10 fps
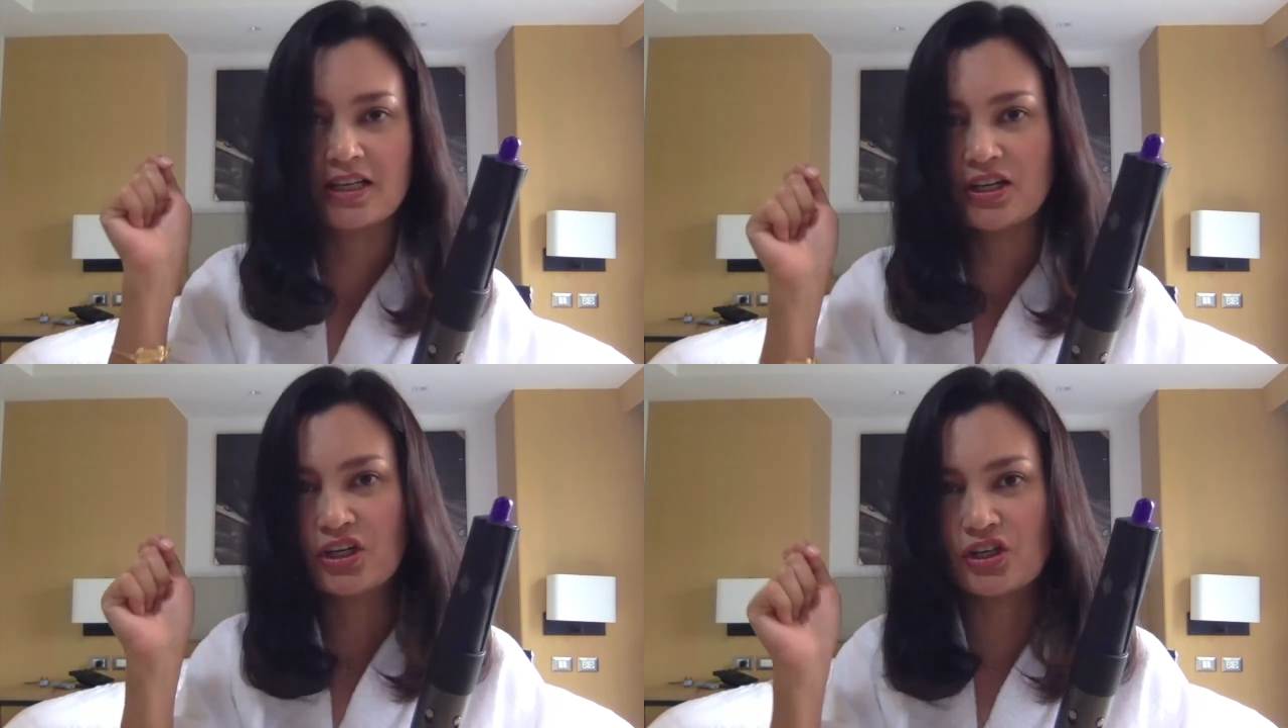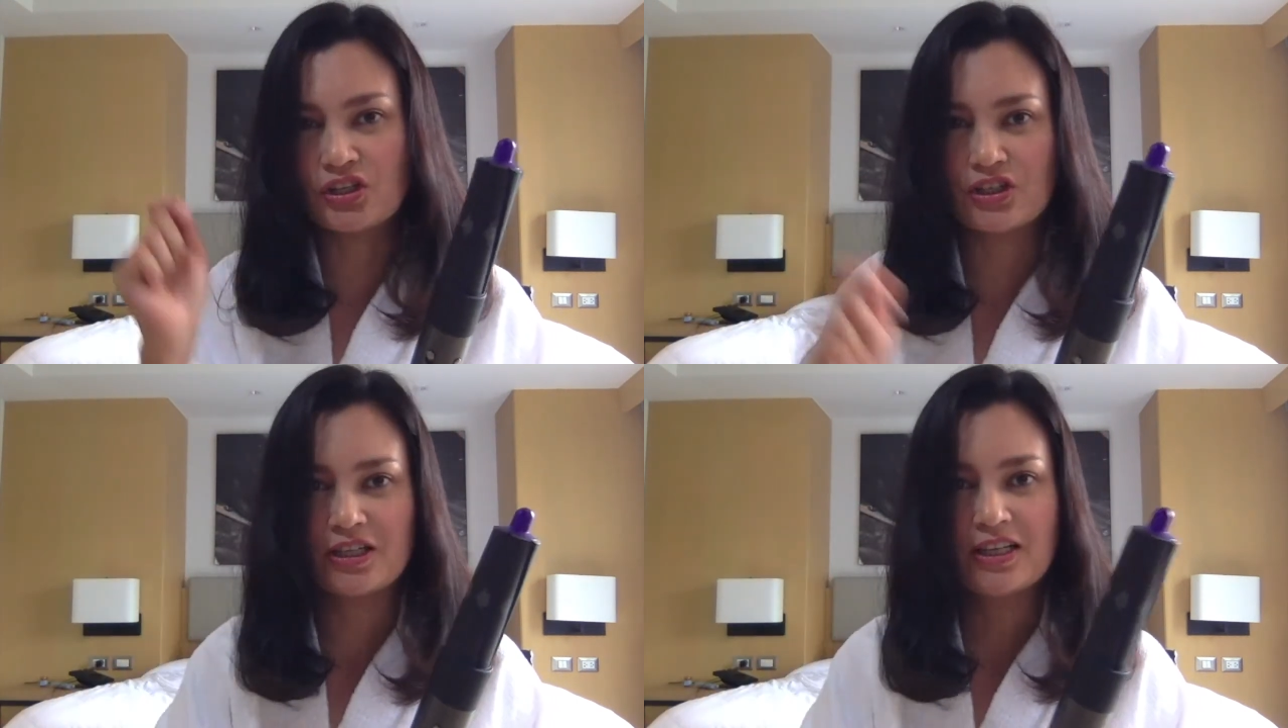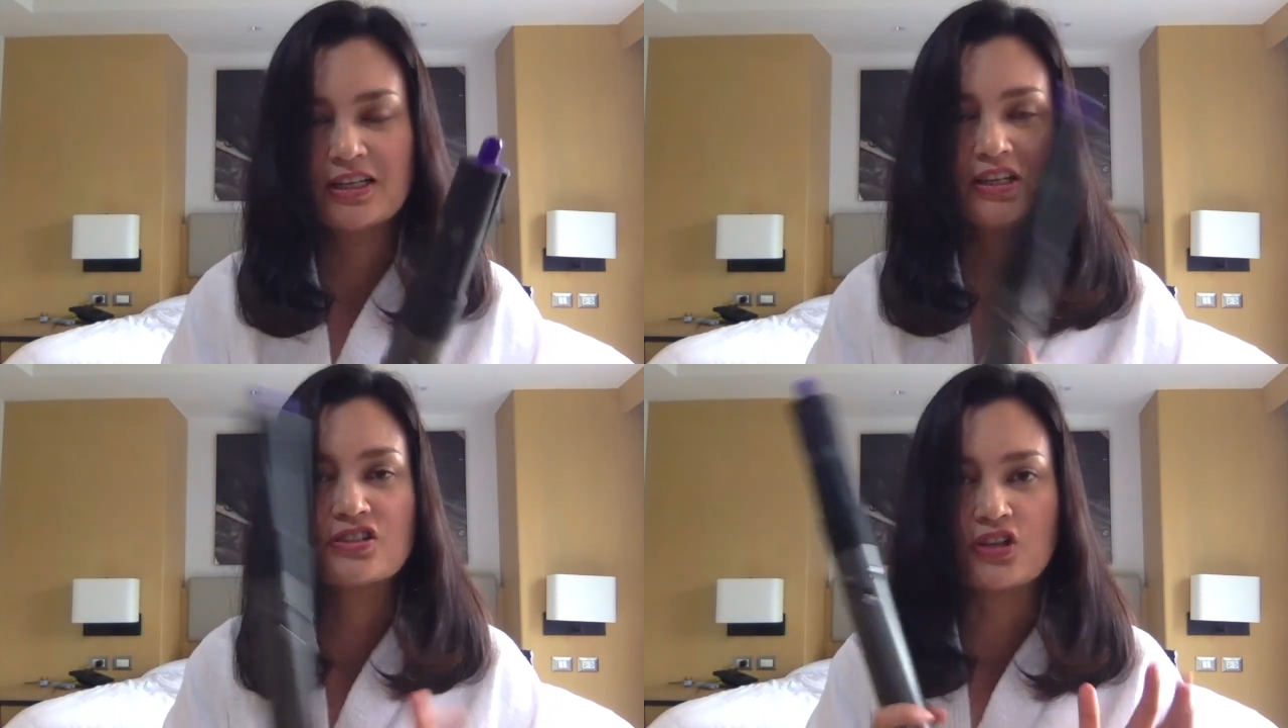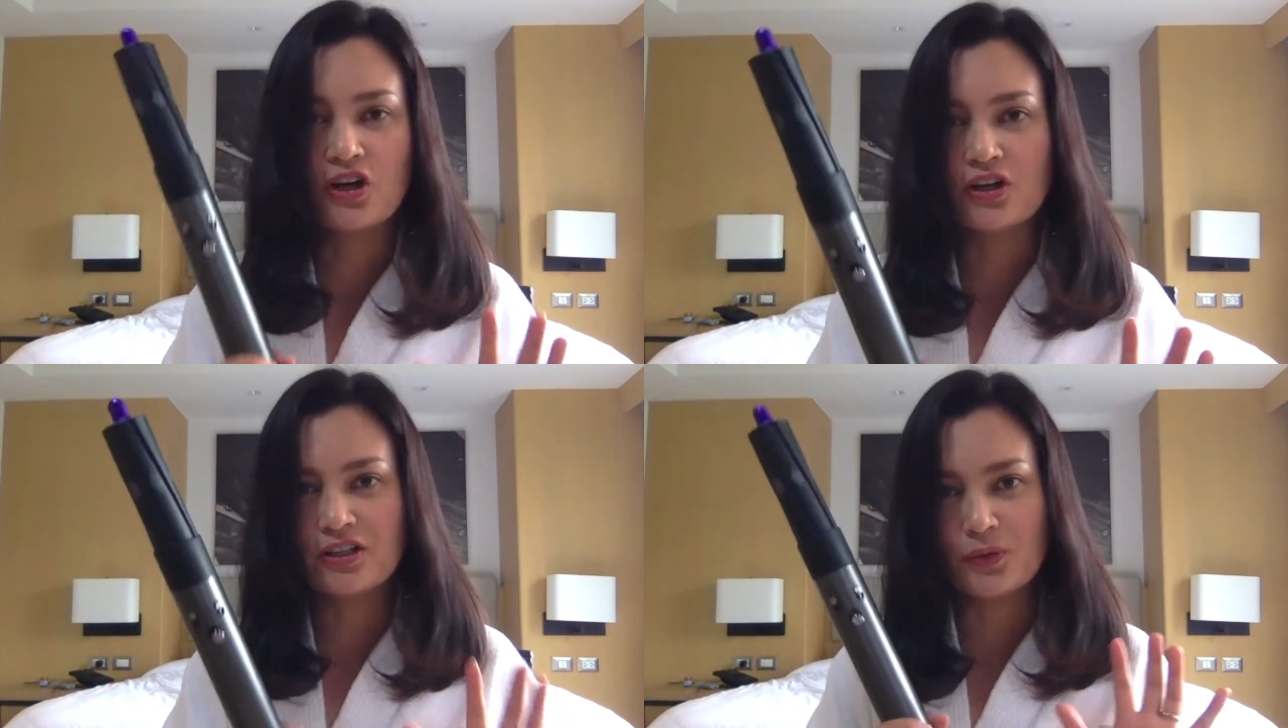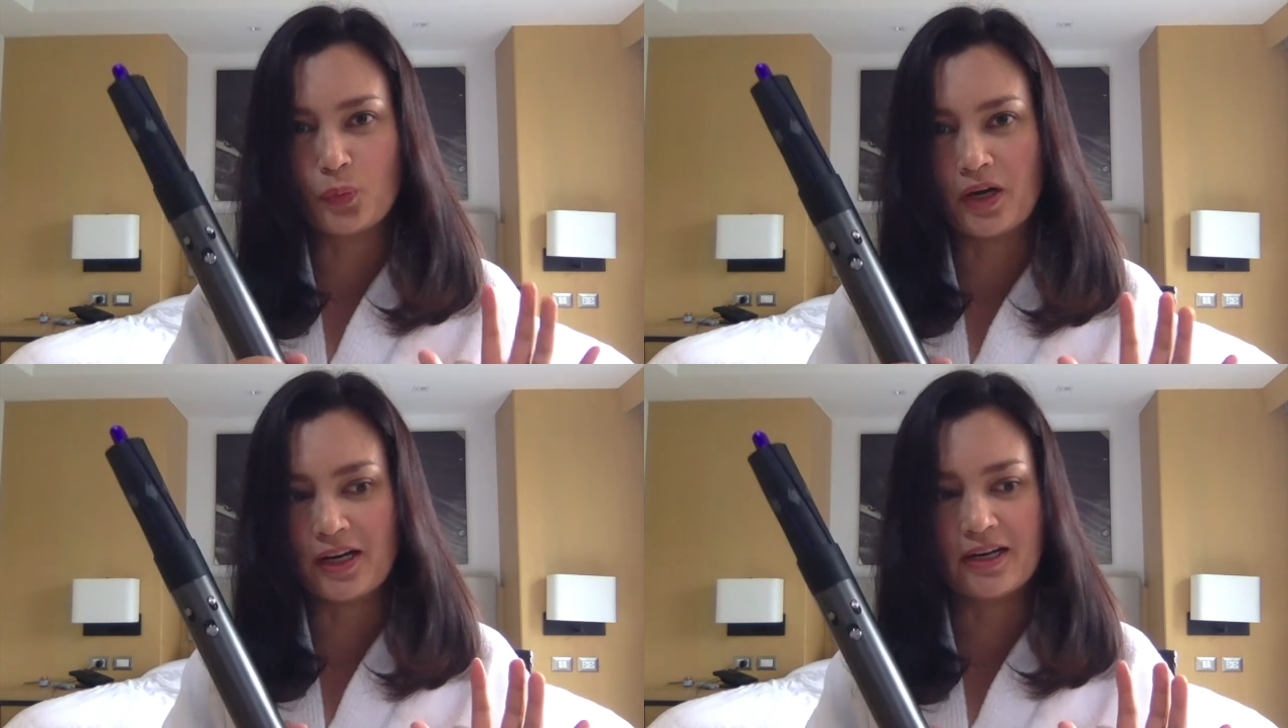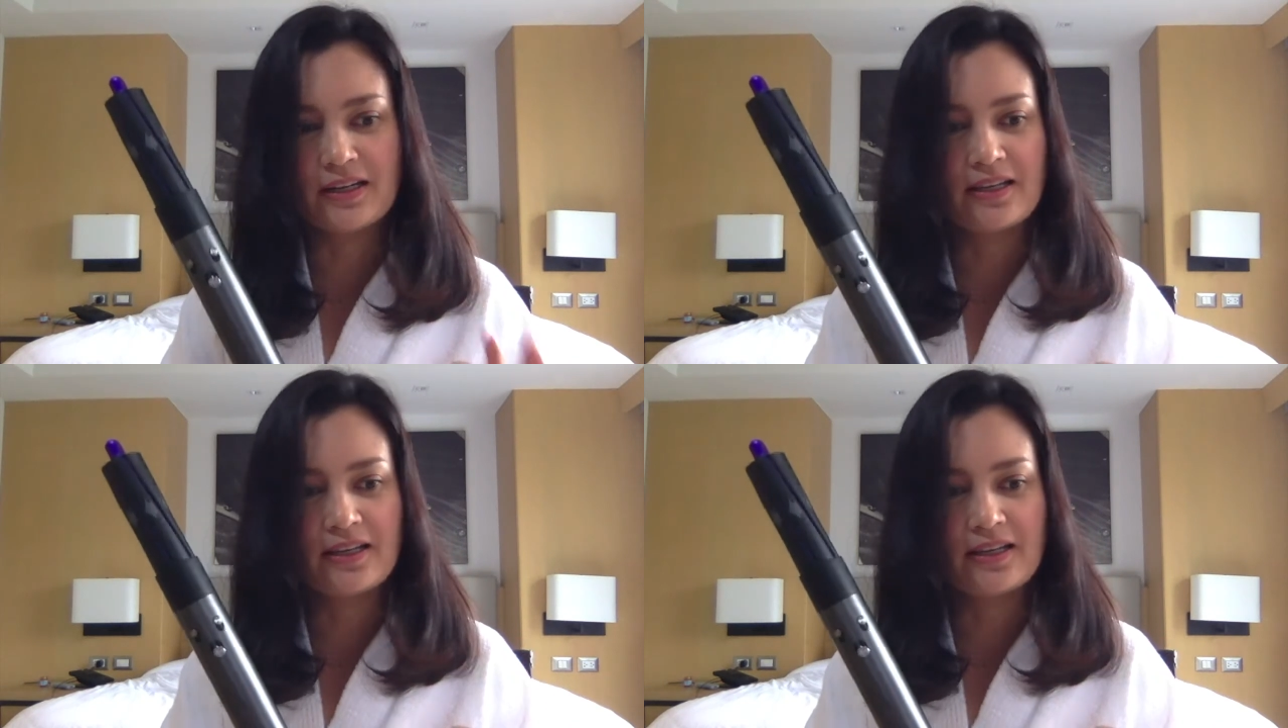iron. It's all in one.